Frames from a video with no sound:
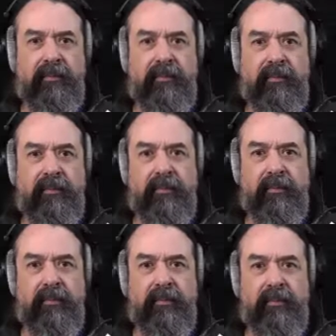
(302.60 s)

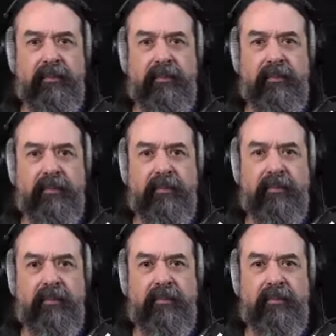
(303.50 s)

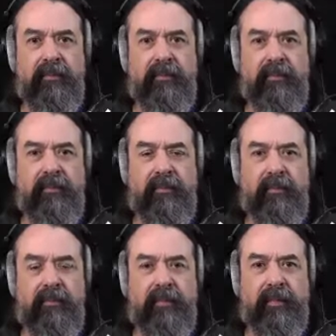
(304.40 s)

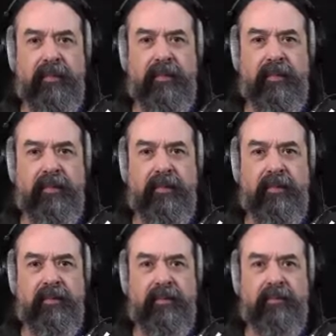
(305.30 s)

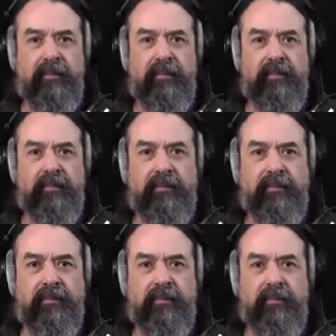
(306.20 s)

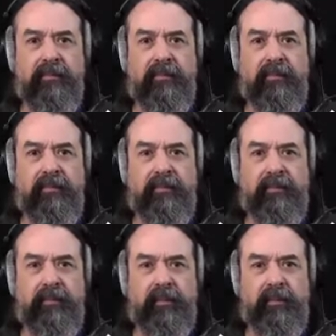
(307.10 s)

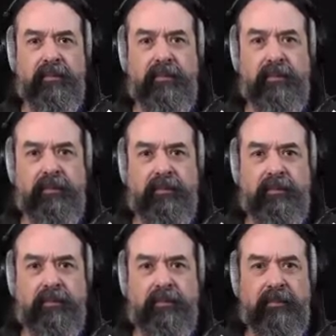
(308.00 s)

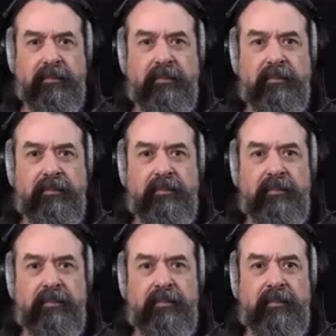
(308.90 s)

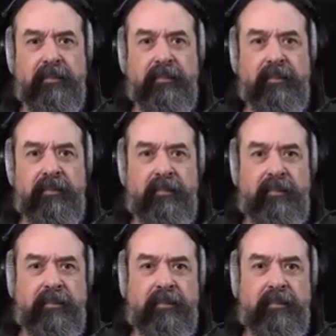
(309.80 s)
No words are spoken by the person on screen.